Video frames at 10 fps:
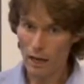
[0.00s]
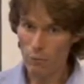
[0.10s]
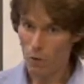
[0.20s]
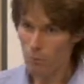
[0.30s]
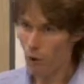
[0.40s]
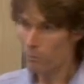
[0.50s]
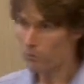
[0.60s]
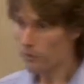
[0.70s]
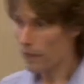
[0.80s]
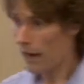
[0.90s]
And what
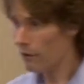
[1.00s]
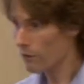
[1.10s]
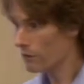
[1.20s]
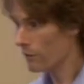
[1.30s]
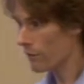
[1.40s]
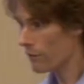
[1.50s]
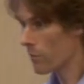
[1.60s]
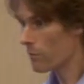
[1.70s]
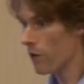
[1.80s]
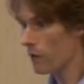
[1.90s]
pops it out is something
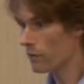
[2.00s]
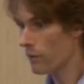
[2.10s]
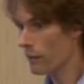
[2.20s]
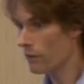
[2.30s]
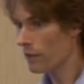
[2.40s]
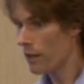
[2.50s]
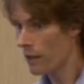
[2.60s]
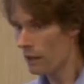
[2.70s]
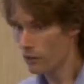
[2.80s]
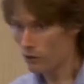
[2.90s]
from a process.
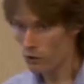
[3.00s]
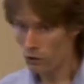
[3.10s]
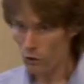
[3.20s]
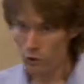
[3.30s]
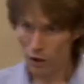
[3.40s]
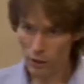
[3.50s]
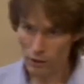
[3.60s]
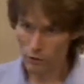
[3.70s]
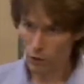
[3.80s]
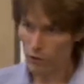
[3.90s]
So you could argue
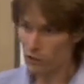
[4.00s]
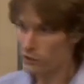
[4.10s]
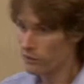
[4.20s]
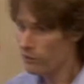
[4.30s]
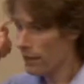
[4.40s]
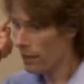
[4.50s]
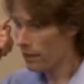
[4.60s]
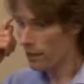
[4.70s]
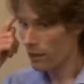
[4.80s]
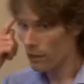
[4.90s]
that knowledge isn't in
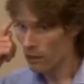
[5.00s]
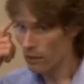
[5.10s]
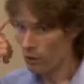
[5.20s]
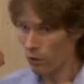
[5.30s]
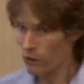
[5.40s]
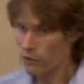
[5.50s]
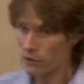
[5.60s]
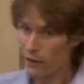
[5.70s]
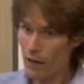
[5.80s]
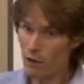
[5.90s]
here. Knowledge
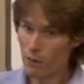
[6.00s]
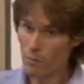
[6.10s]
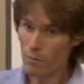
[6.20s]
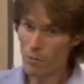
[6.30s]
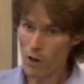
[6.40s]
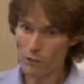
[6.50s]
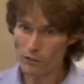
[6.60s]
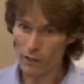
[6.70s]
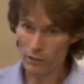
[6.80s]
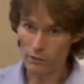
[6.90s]
is the outcome of a
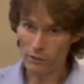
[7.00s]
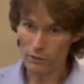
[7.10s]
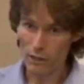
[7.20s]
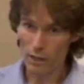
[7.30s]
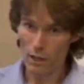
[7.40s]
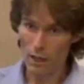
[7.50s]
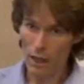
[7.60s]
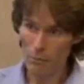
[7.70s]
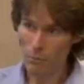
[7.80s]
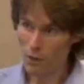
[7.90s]
process.
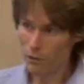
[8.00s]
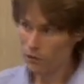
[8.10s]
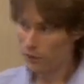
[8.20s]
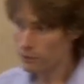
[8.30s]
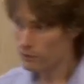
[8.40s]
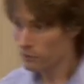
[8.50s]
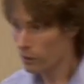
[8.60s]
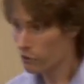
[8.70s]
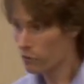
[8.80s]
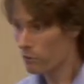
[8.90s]
And a process is a
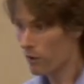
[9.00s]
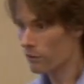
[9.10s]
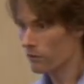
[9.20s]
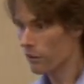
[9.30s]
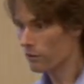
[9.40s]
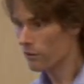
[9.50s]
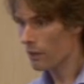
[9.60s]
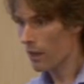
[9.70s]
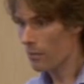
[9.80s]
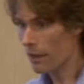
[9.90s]
social process
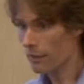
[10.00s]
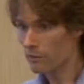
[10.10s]
about